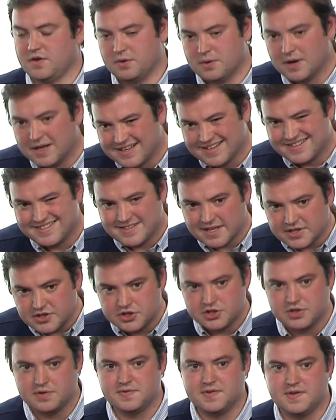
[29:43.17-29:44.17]
So an
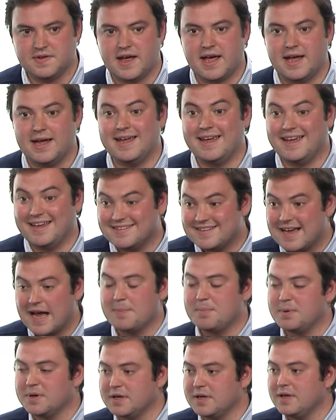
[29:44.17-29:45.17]
extension of today is
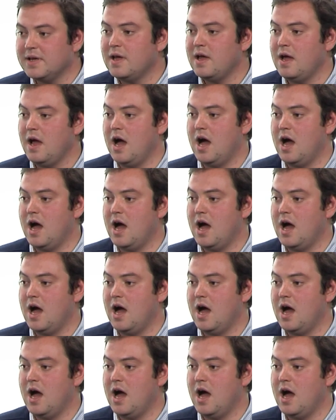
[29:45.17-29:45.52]
happening.